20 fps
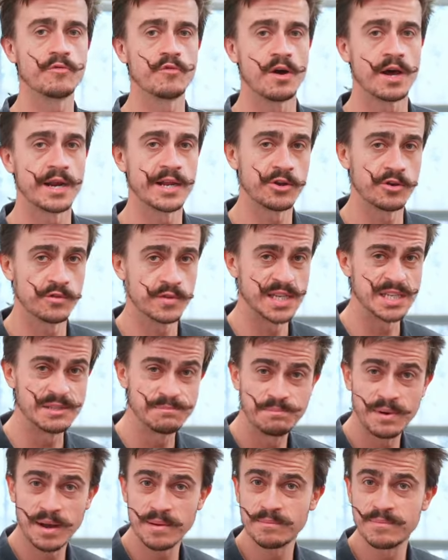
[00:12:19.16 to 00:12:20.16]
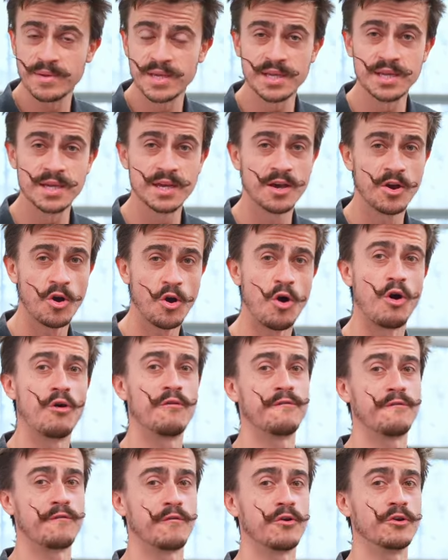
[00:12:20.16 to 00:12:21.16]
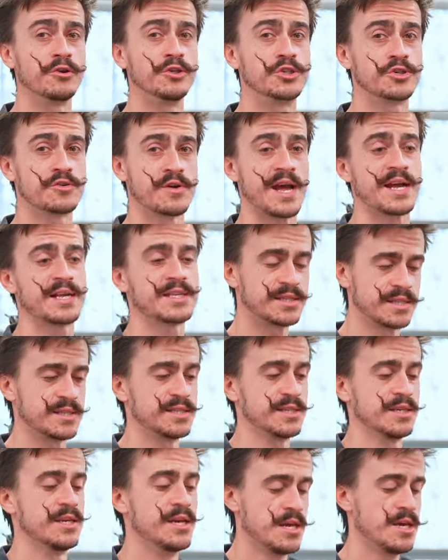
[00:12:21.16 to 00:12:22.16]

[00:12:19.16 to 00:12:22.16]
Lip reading: riding on these bumpy off-road tracks that are